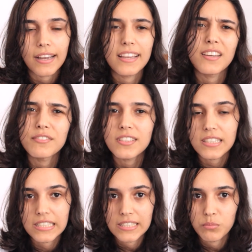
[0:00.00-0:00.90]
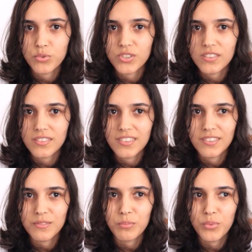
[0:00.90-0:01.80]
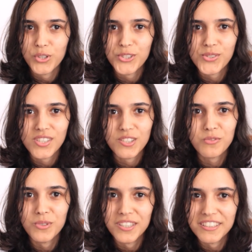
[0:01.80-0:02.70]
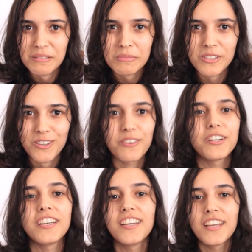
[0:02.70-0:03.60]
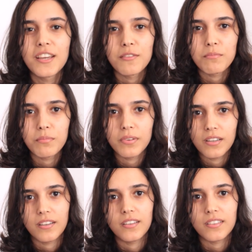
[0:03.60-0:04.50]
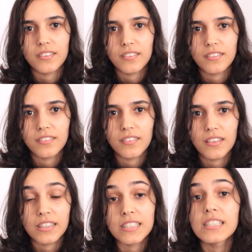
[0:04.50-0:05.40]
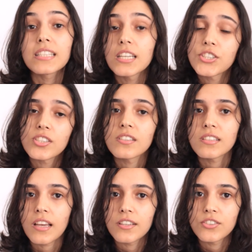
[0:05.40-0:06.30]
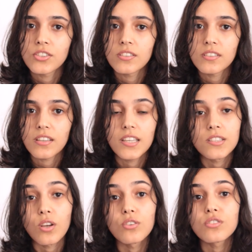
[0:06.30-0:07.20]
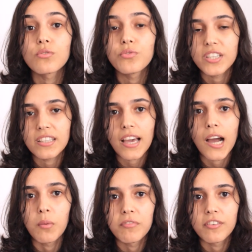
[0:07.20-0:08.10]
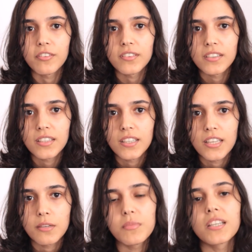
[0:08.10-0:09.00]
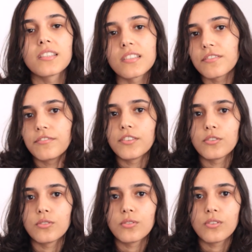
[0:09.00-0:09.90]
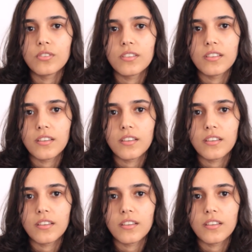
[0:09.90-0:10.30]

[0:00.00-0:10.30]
I haven't seen the Portuguese one, I'm sorry, but the discussion section is also really helpful, because if you